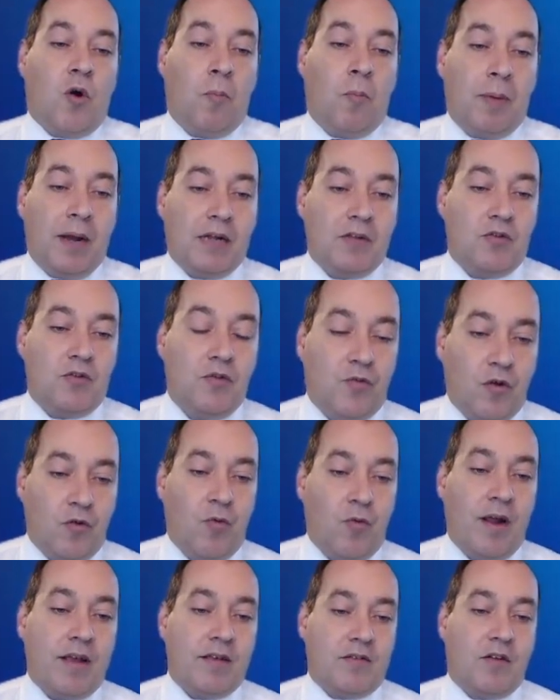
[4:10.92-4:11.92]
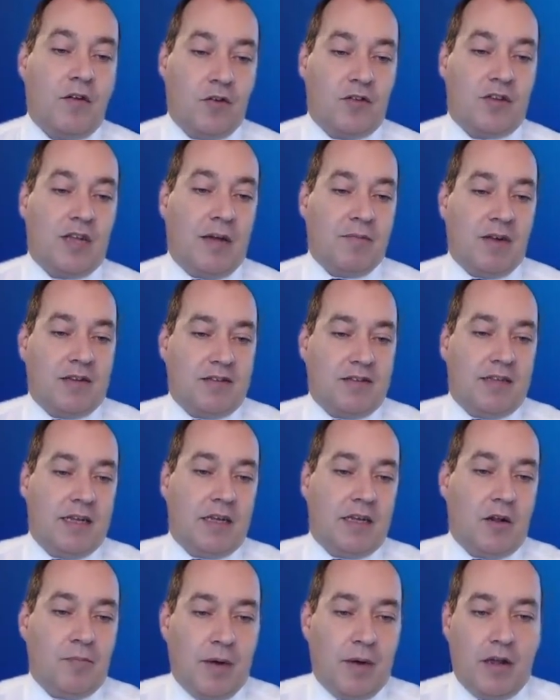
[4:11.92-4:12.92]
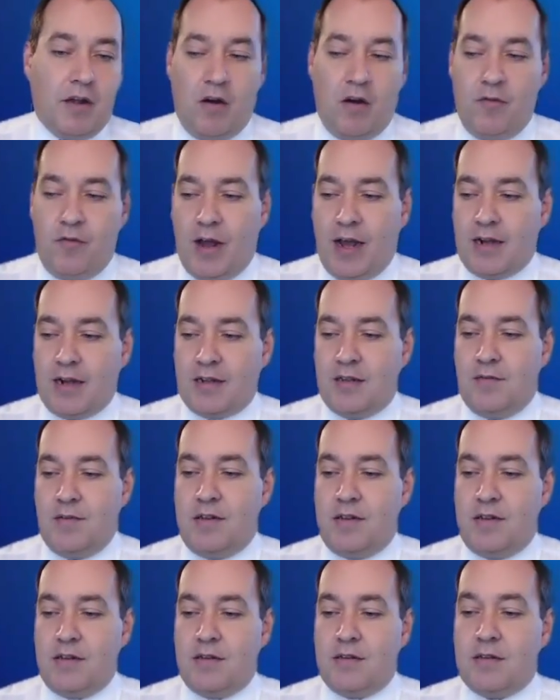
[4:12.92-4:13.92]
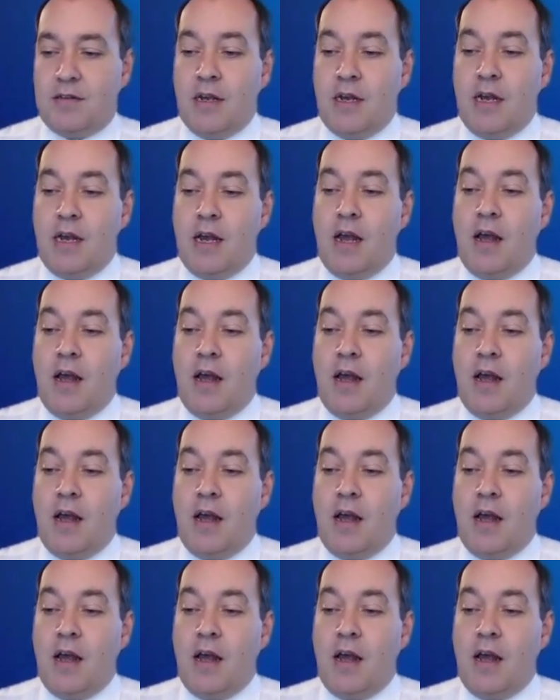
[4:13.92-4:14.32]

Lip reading: compared to the rest of the time that's taken by other activities.